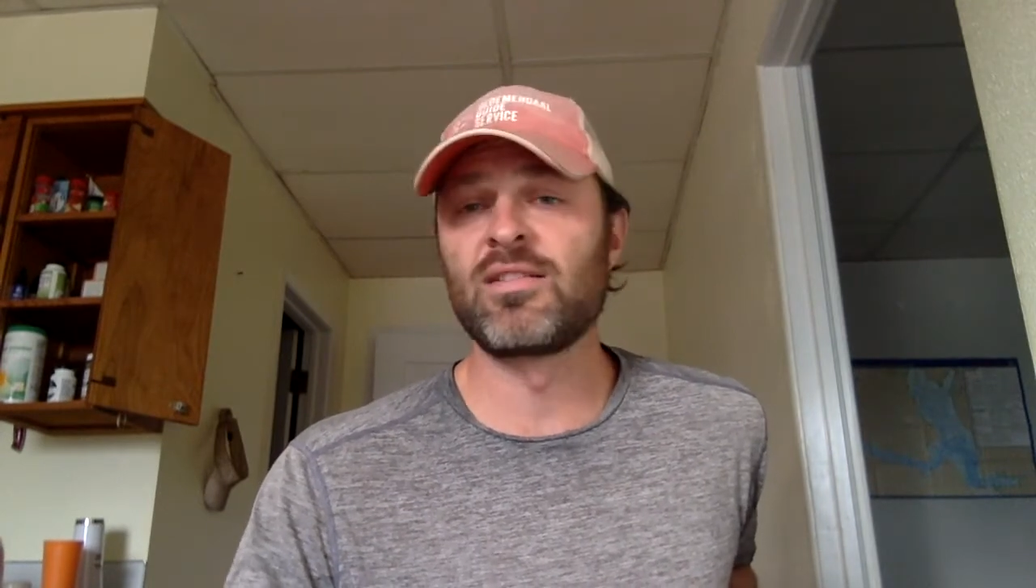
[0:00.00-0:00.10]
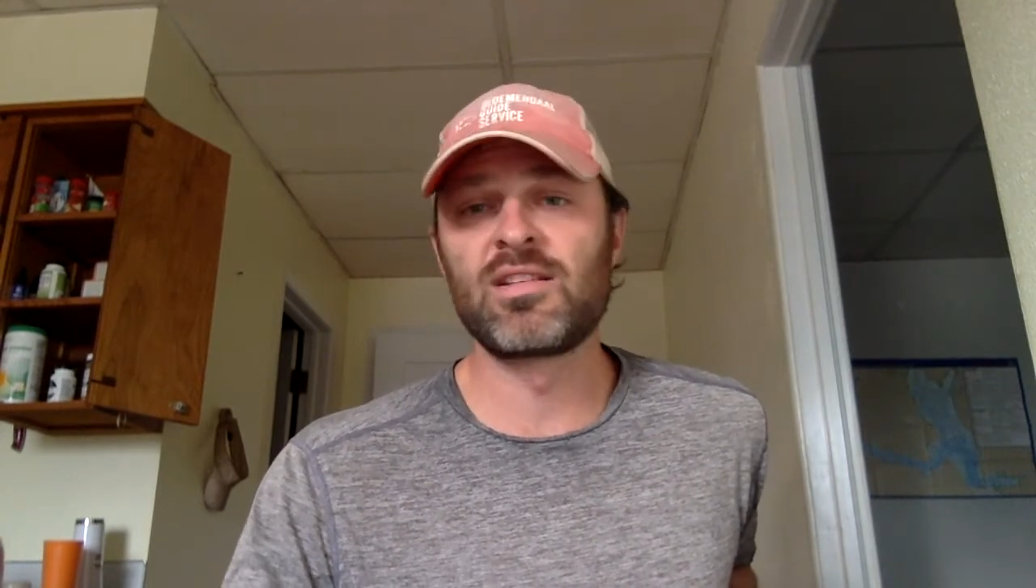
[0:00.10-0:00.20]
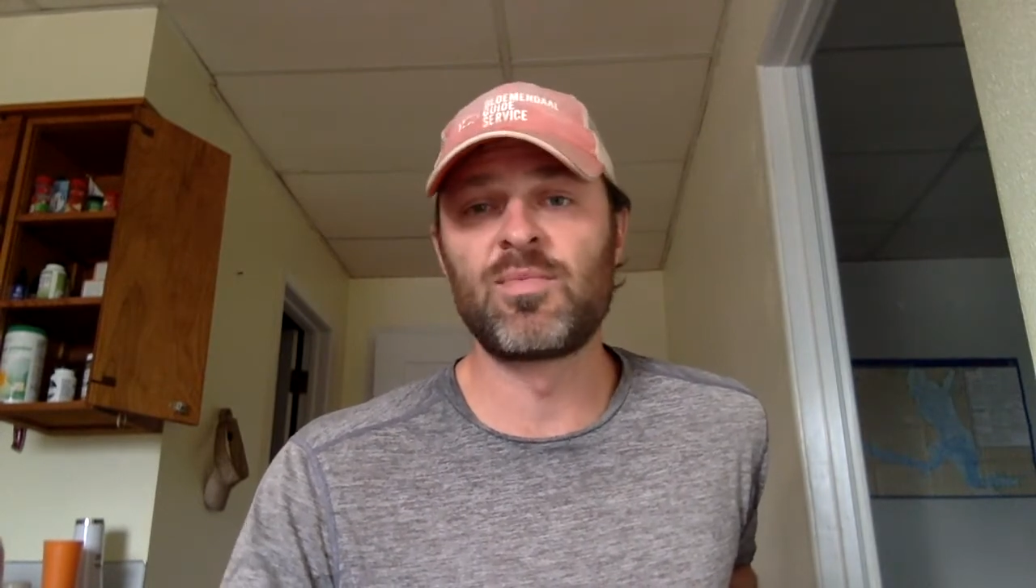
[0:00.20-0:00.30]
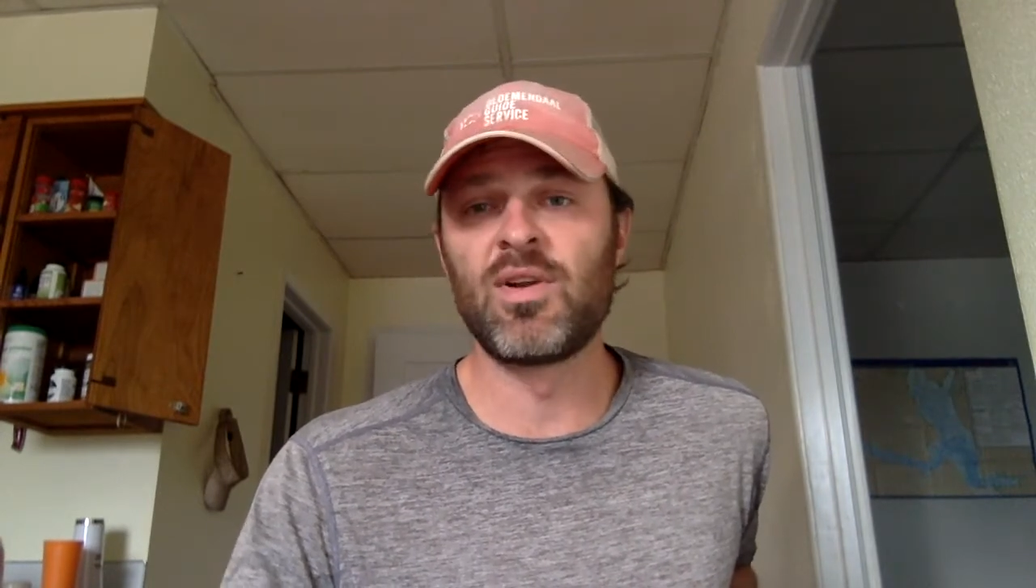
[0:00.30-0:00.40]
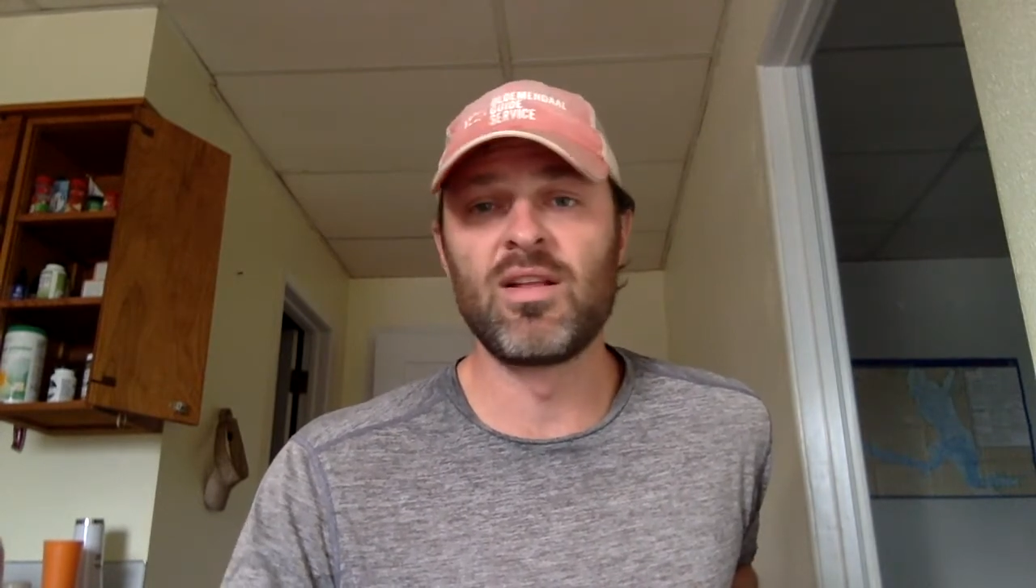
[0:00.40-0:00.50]

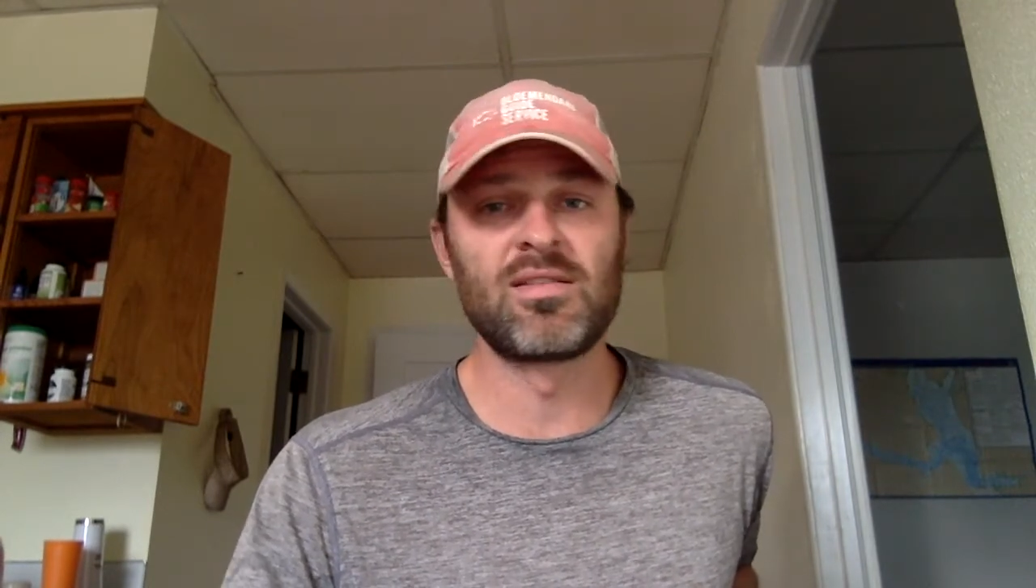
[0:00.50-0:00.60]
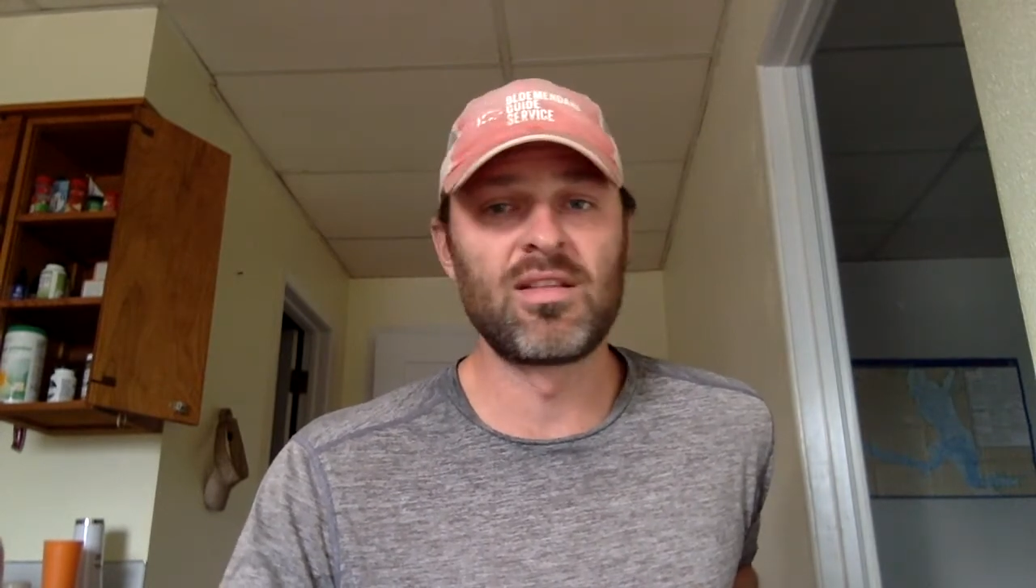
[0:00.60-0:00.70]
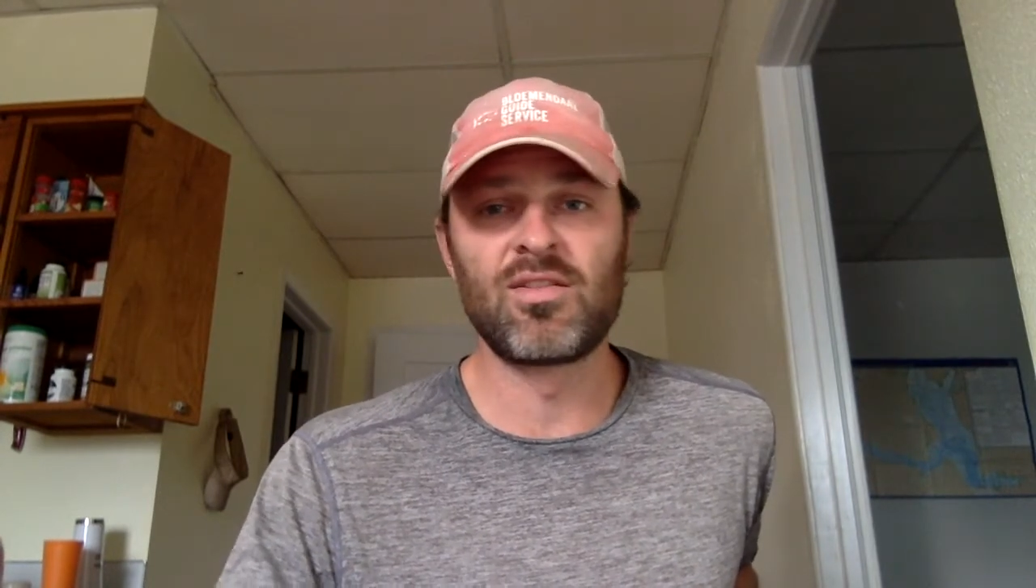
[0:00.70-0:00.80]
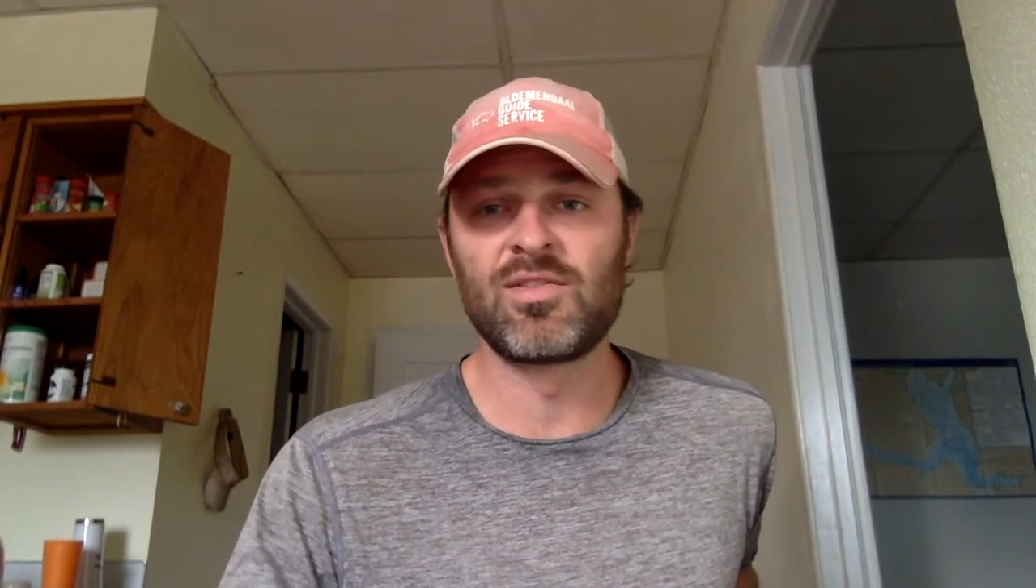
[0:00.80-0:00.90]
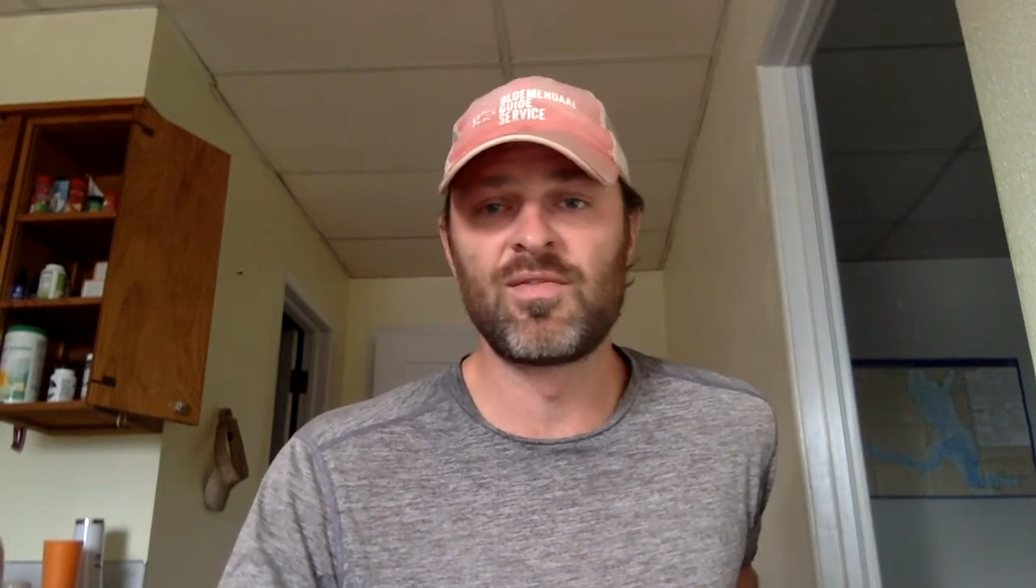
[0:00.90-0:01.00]
experience that
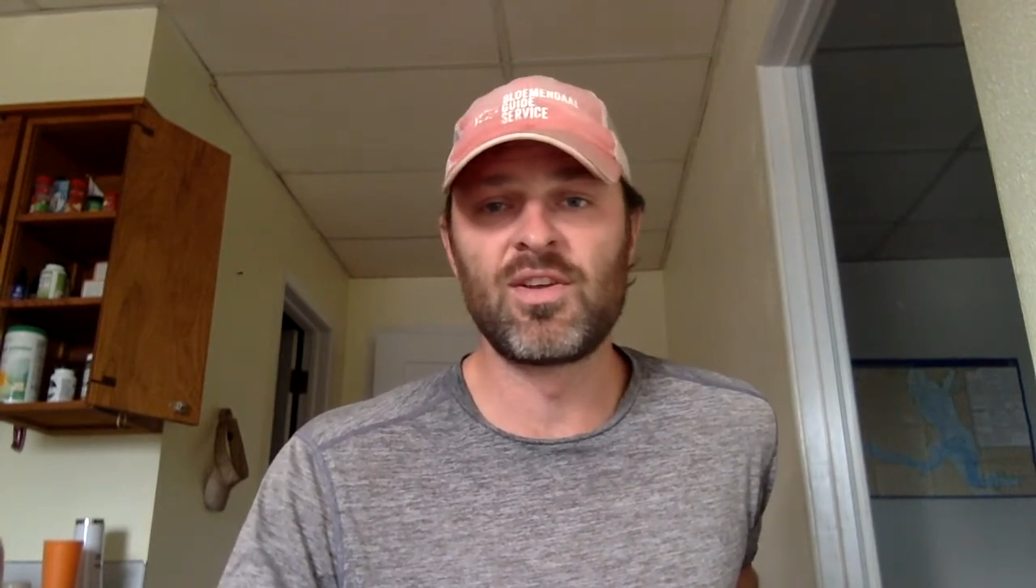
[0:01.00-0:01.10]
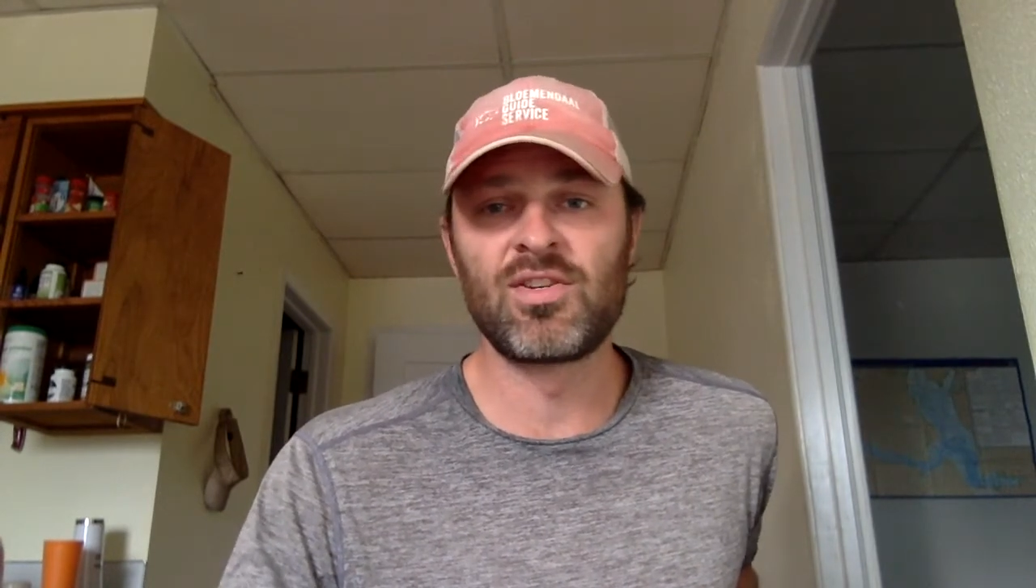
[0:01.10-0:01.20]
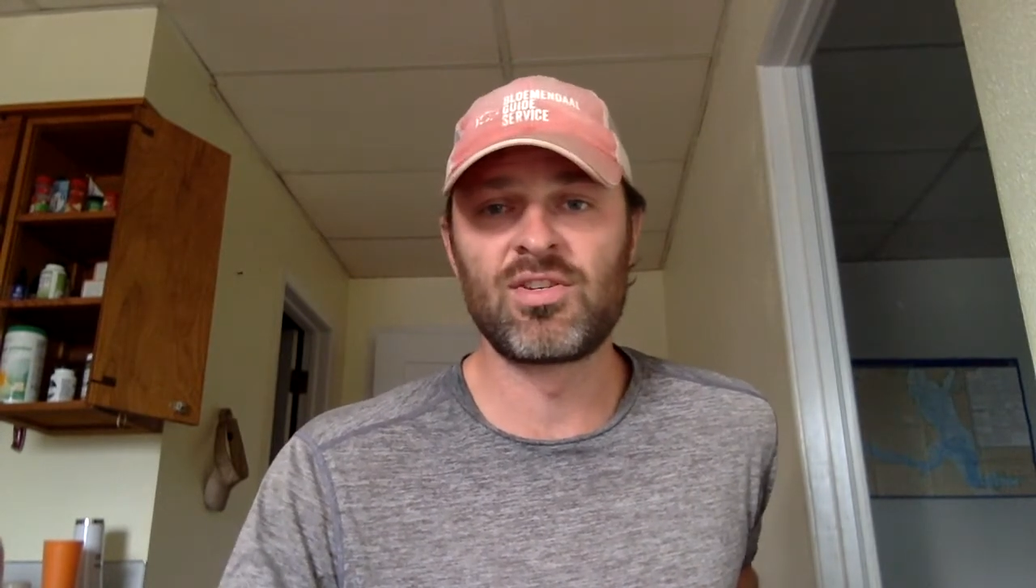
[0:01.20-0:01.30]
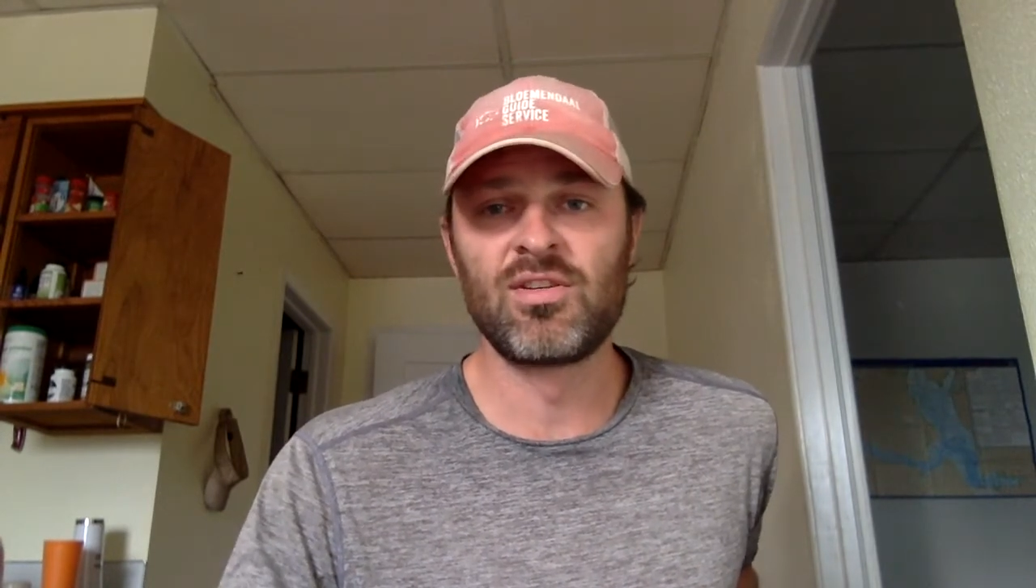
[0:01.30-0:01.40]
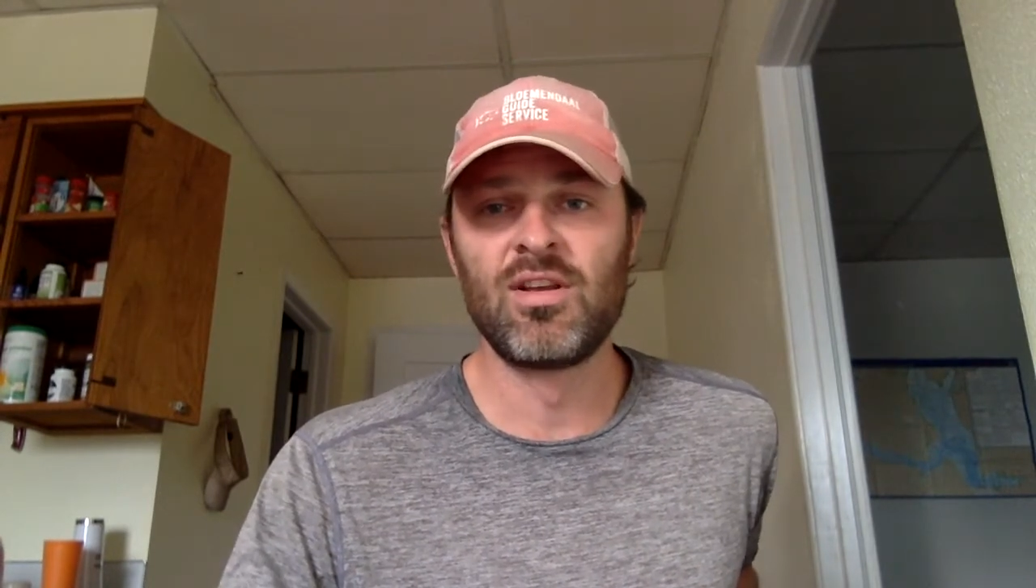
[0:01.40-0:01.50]
there's
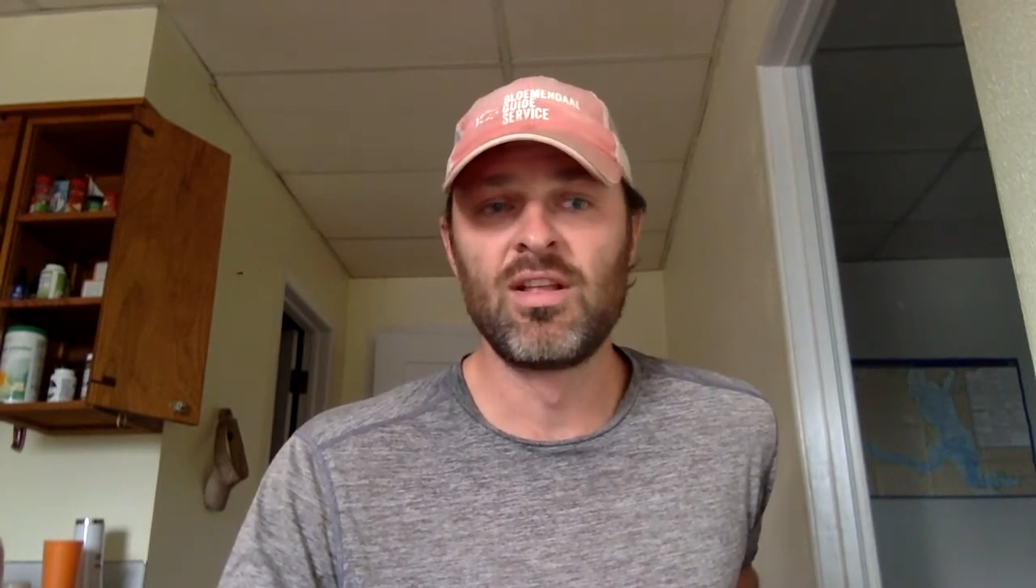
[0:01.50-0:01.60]
fish